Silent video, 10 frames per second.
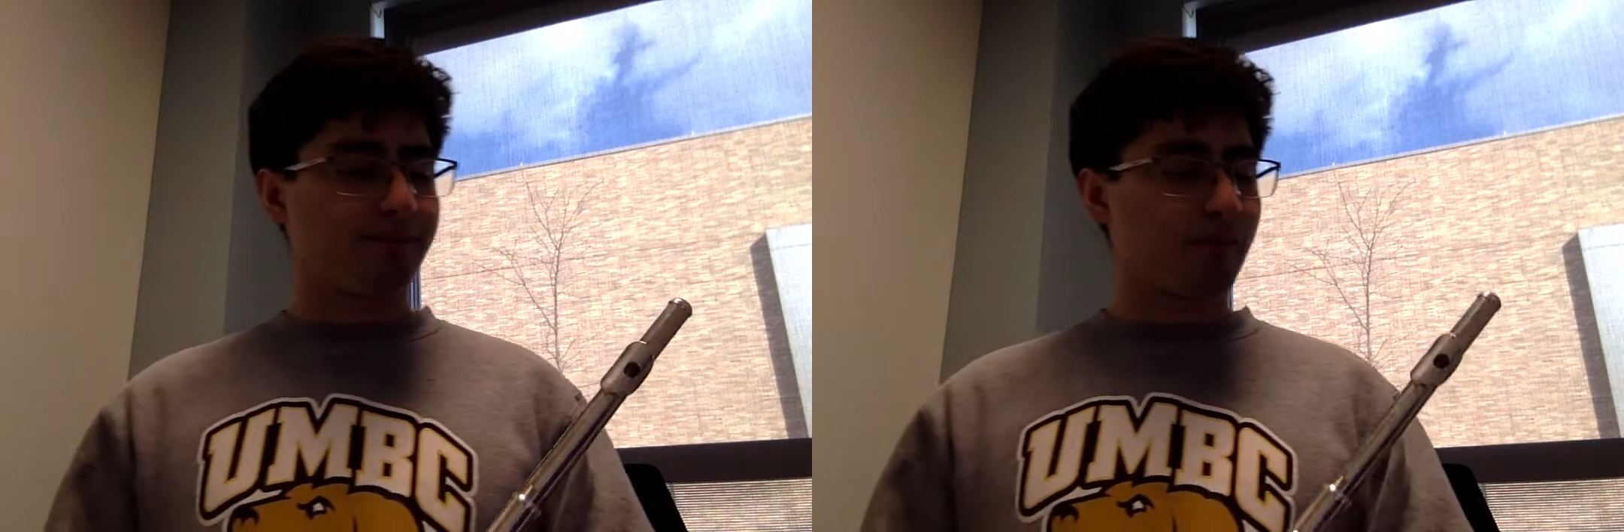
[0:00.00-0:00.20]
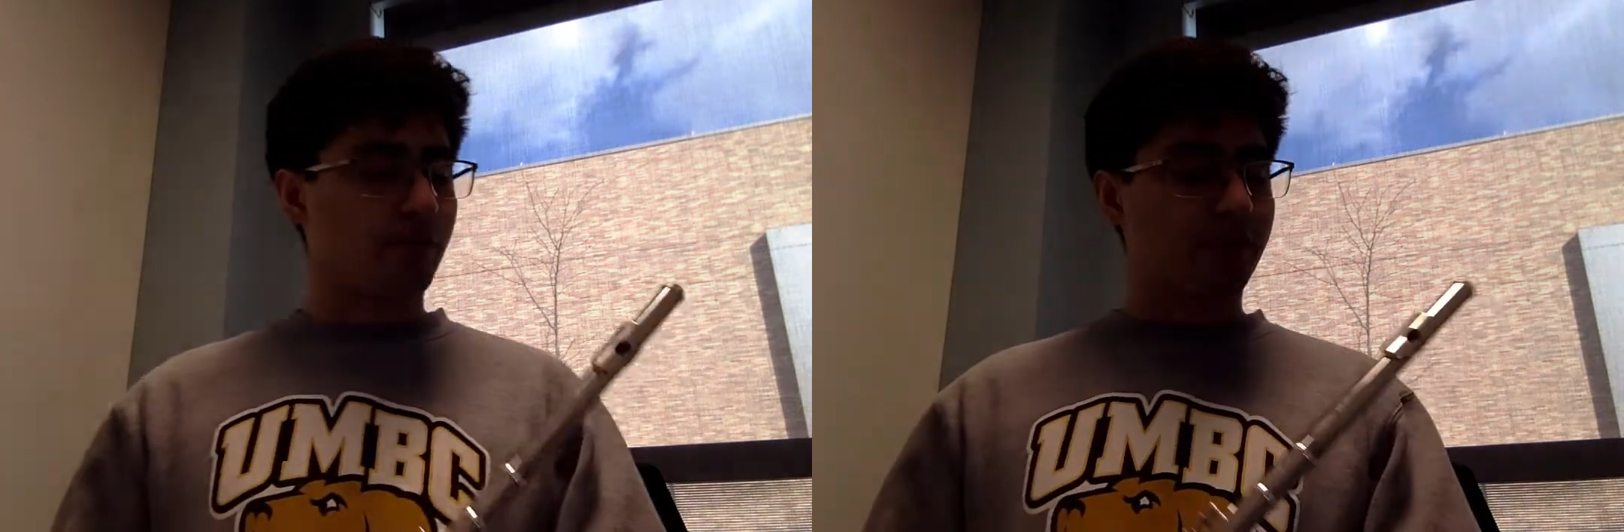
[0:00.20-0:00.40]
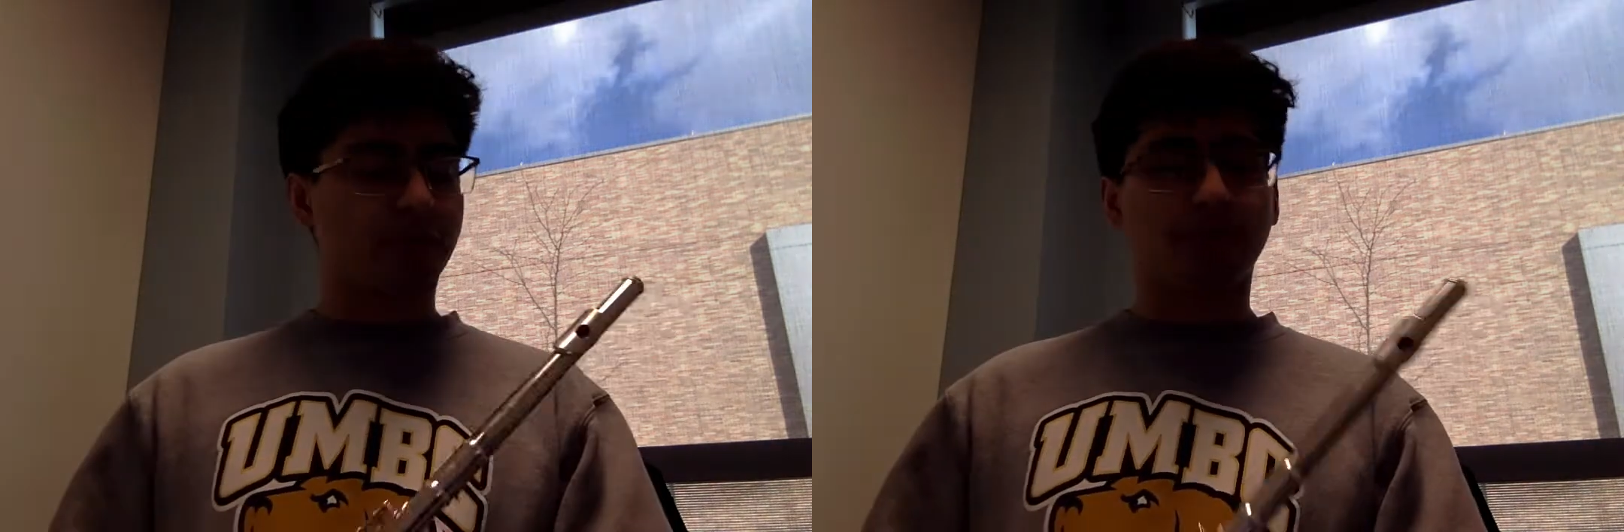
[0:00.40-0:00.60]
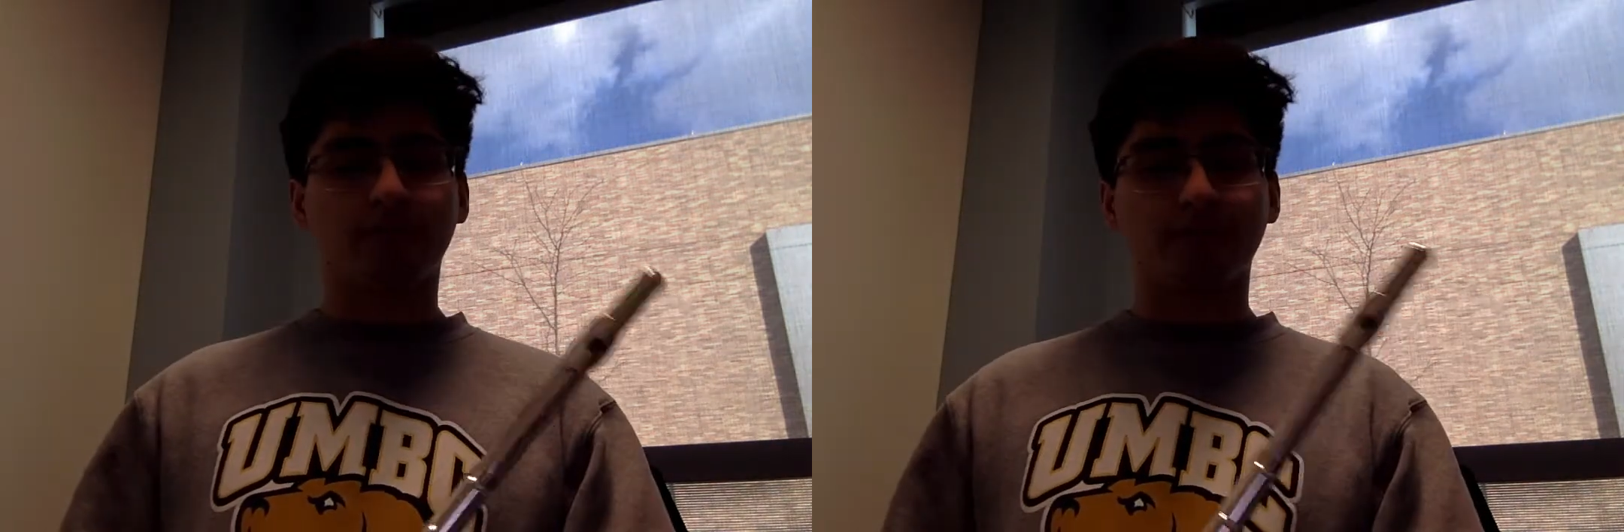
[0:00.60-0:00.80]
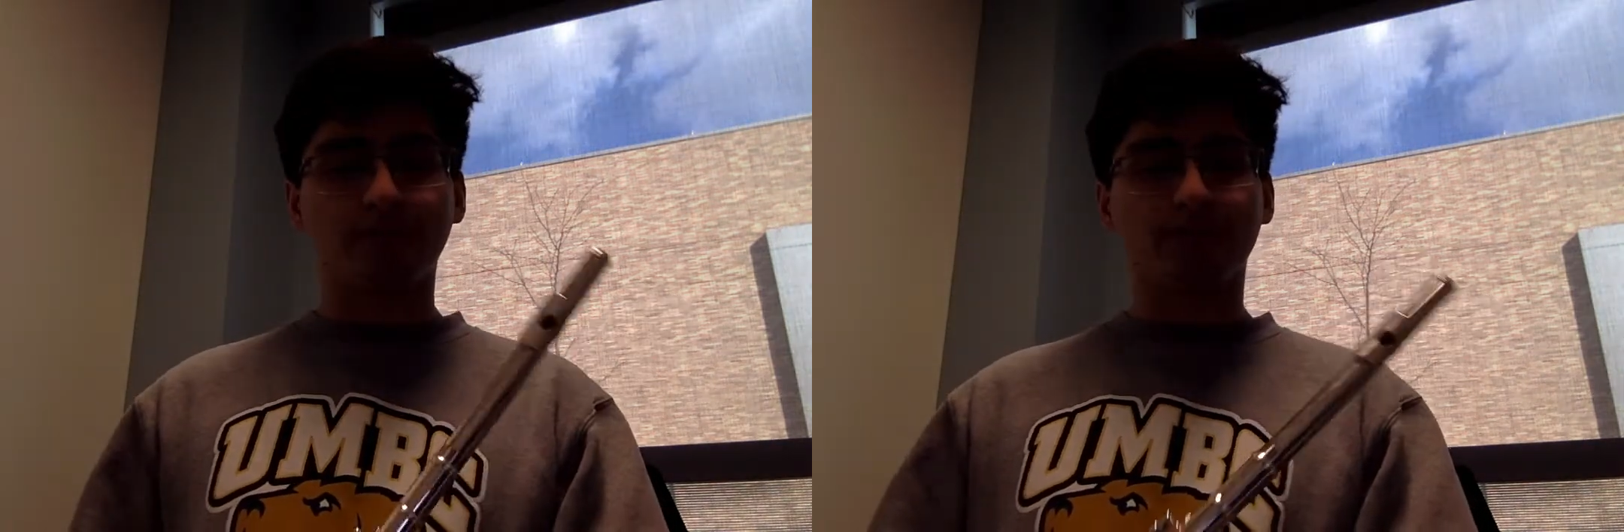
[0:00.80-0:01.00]
or you could do
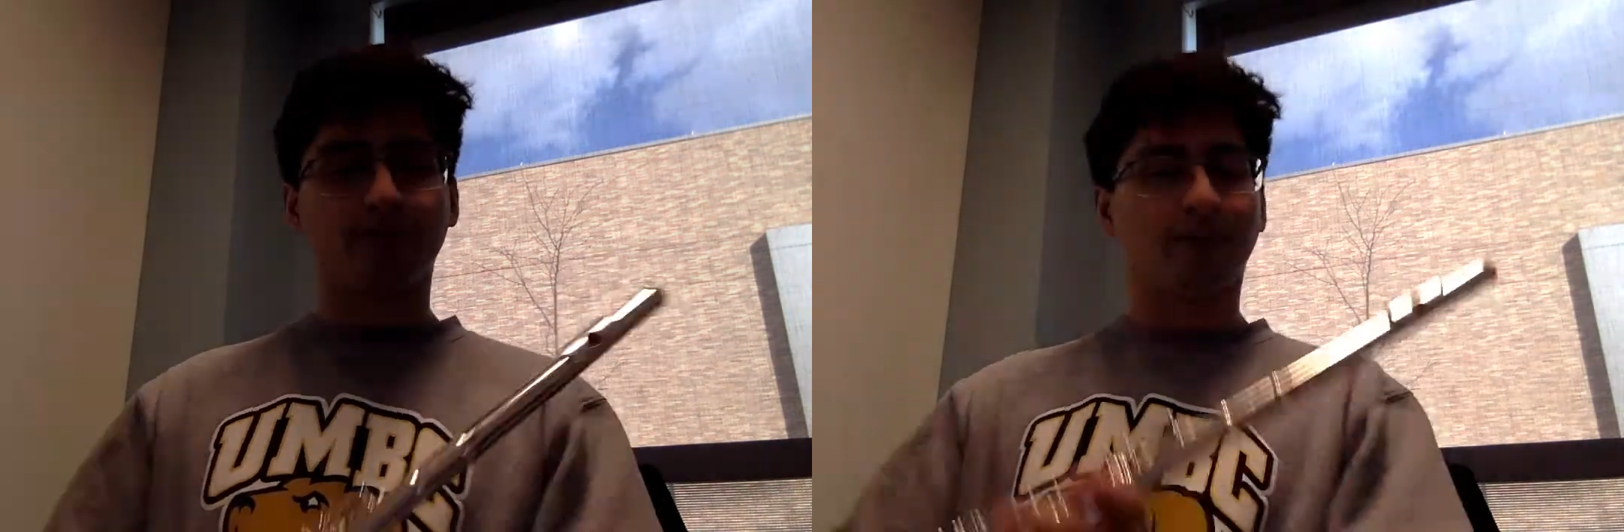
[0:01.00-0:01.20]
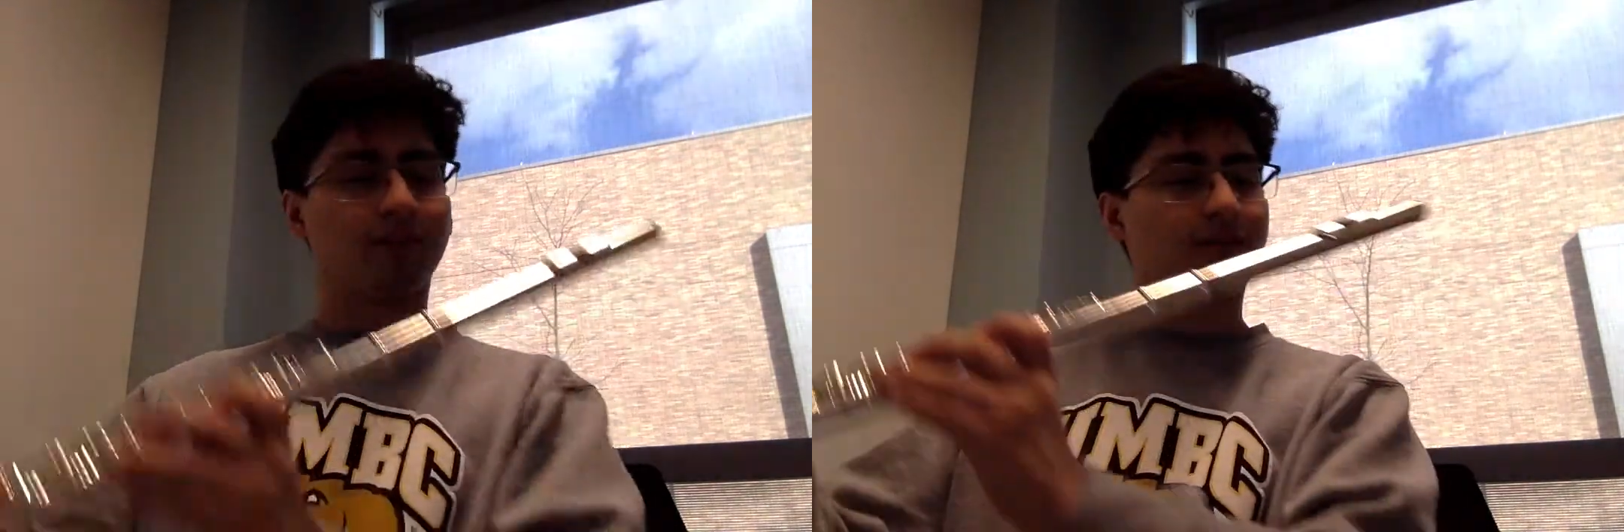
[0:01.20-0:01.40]
slur to tongue